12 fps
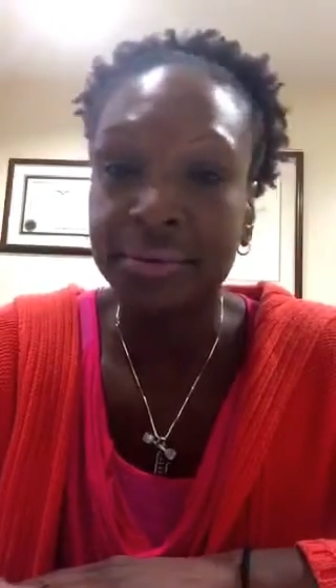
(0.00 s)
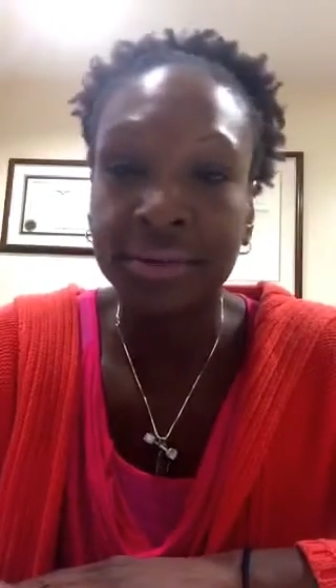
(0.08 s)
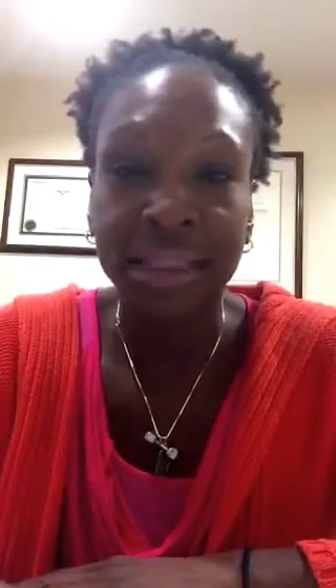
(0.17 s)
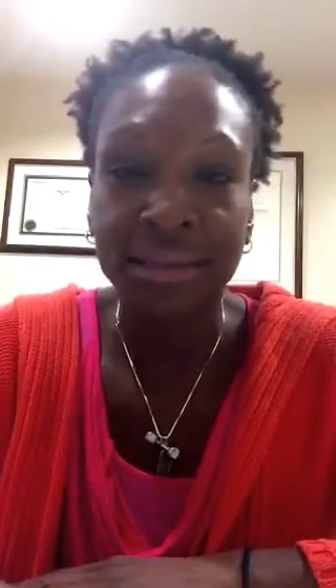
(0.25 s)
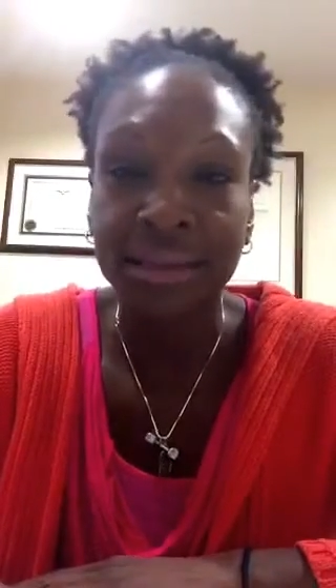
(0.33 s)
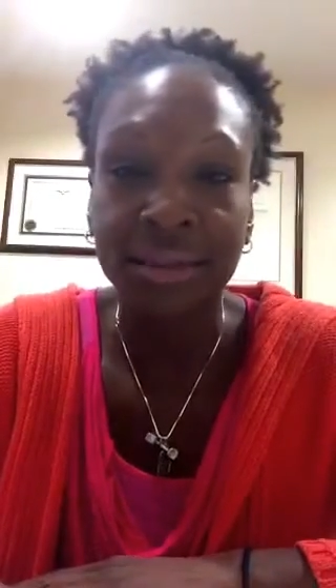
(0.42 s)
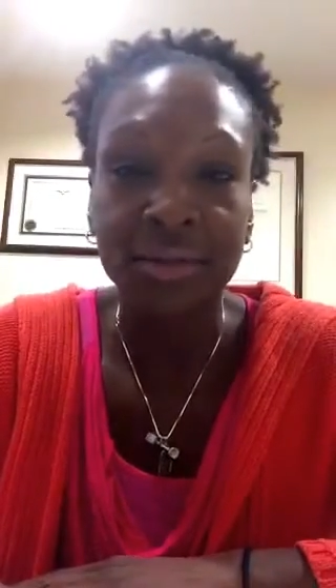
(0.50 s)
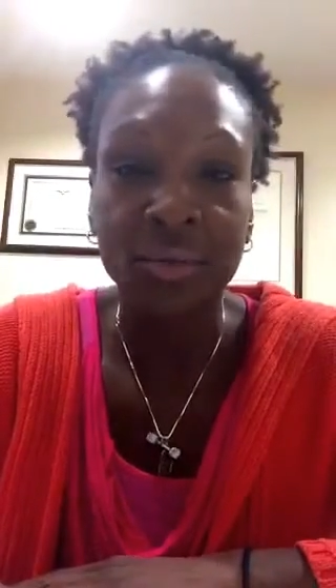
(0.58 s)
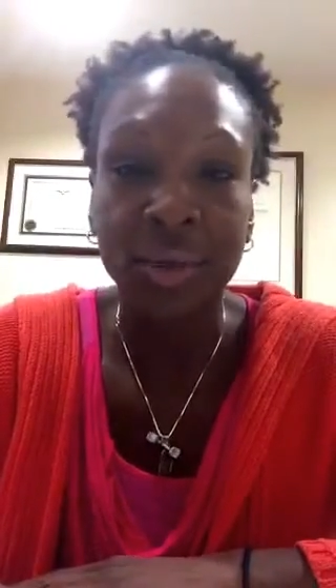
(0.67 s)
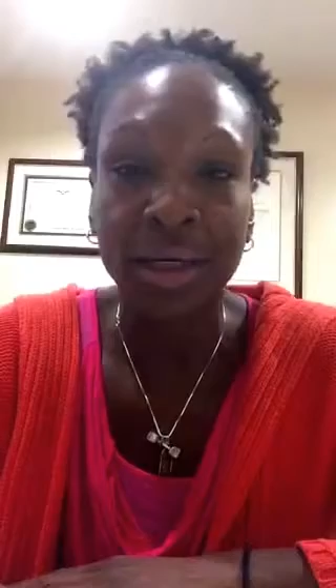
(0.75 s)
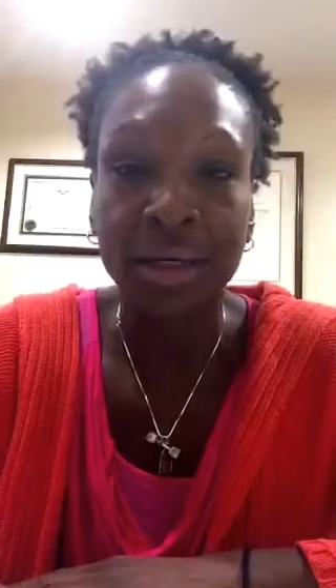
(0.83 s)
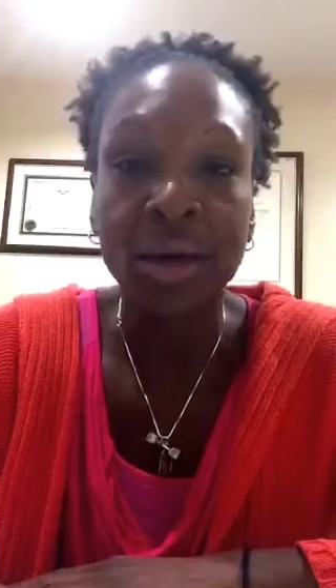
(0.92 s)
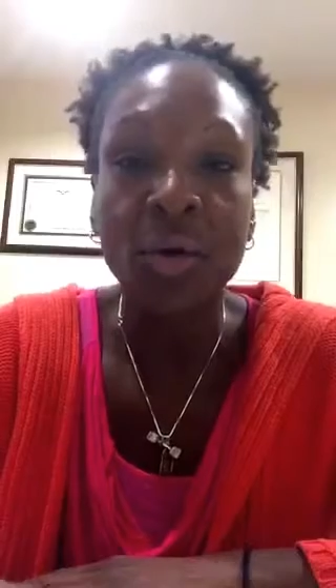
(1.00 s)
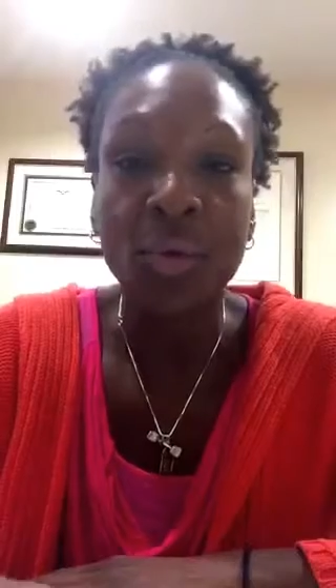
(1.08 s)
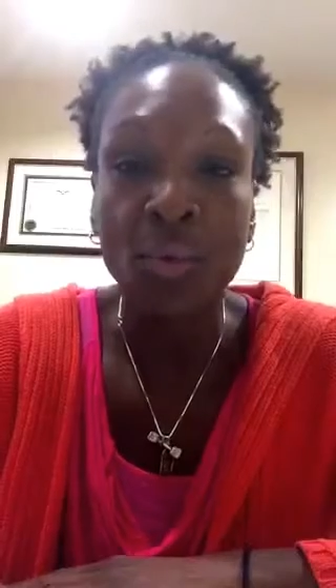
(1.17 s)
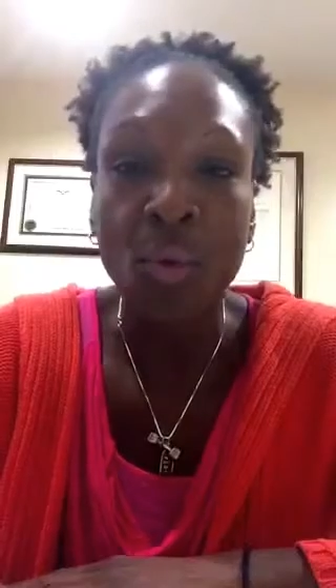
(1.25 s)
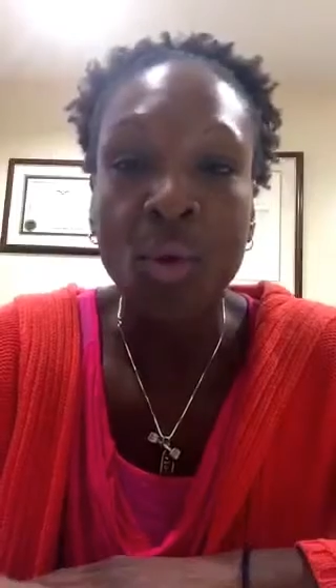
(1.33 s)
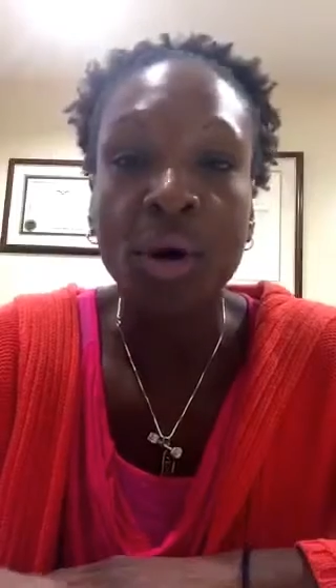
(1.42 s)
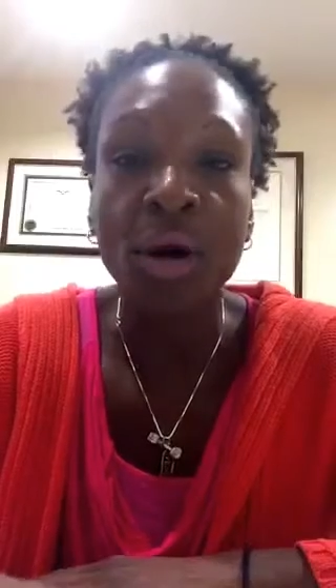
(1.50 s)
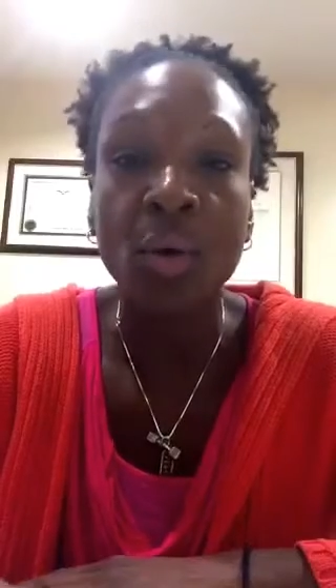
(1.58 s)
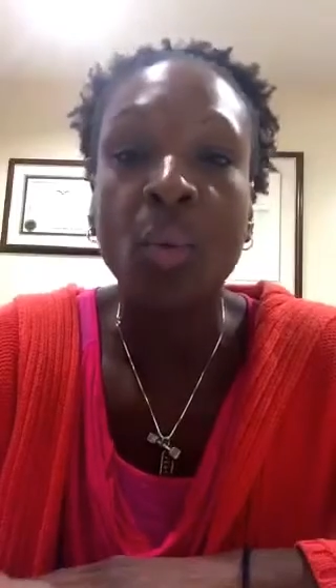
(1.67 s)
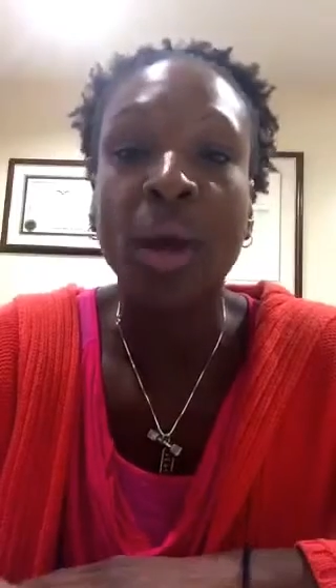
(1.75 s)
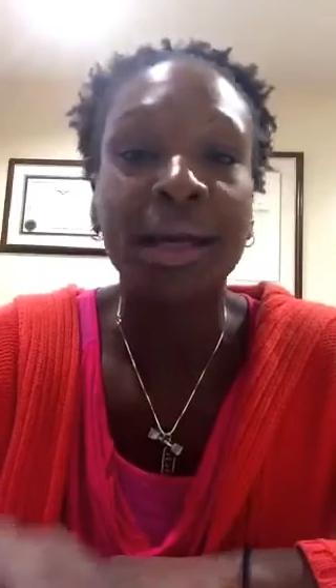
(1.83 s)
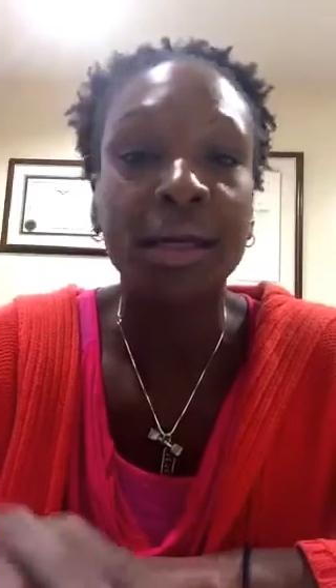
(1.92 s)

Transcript: That's not the way. Walk away.